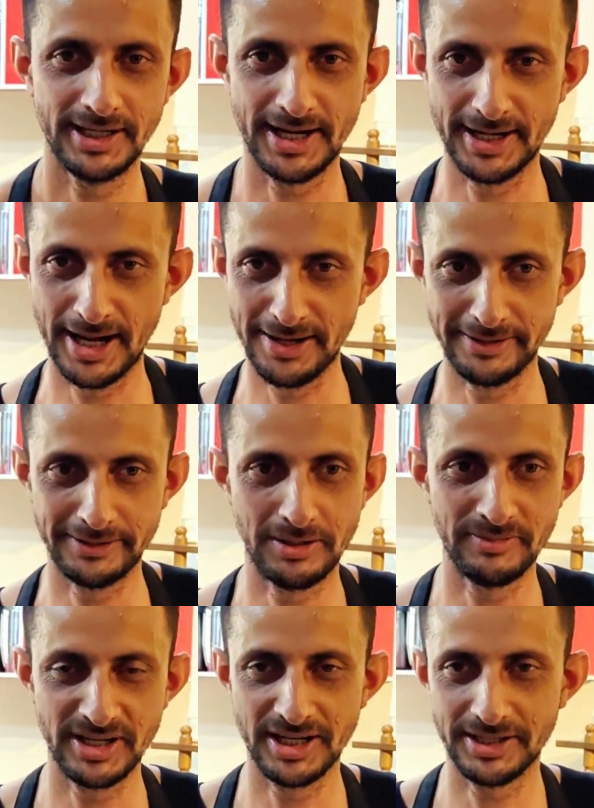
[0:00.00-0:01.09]
and I
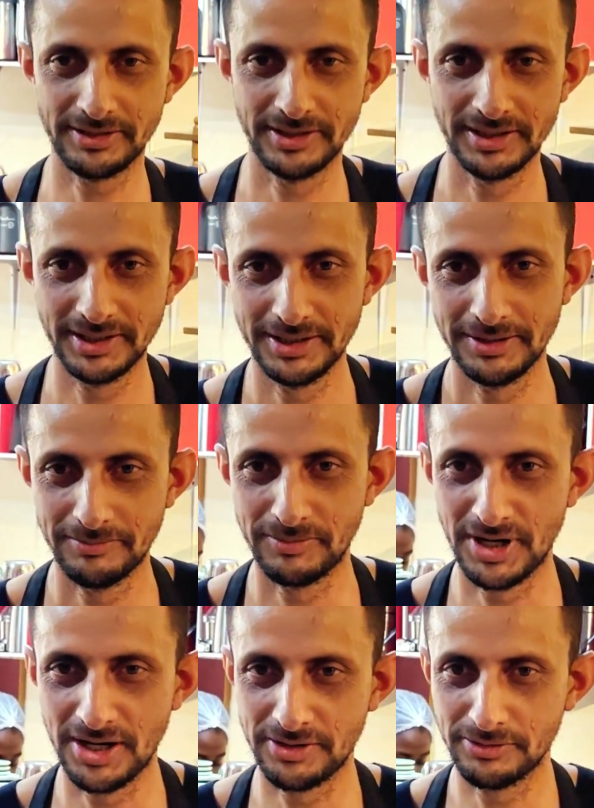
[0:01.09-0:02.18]
come here
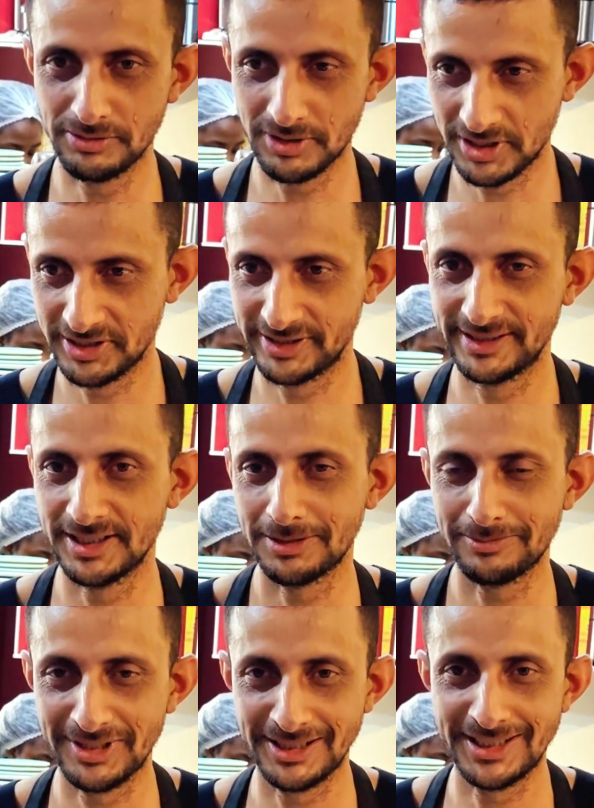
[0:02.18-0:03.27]
for to learn Jex
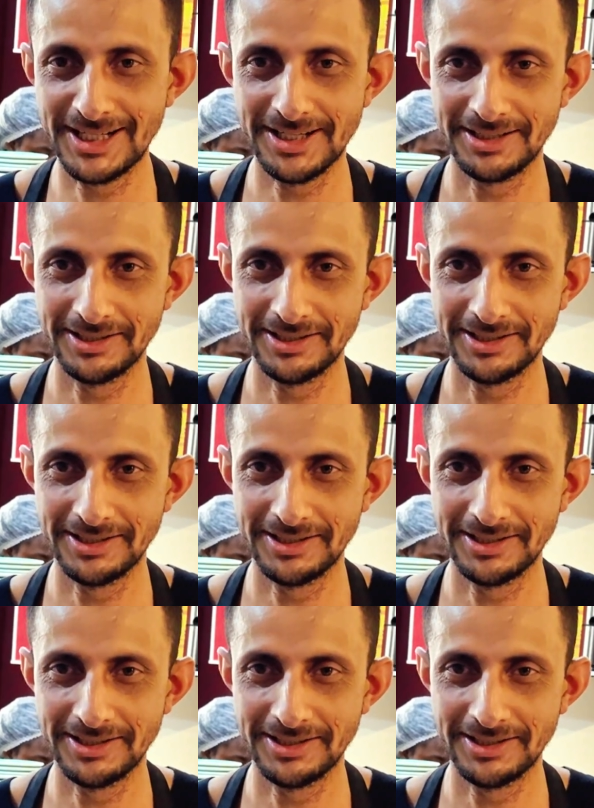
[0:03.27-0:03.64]
Barista.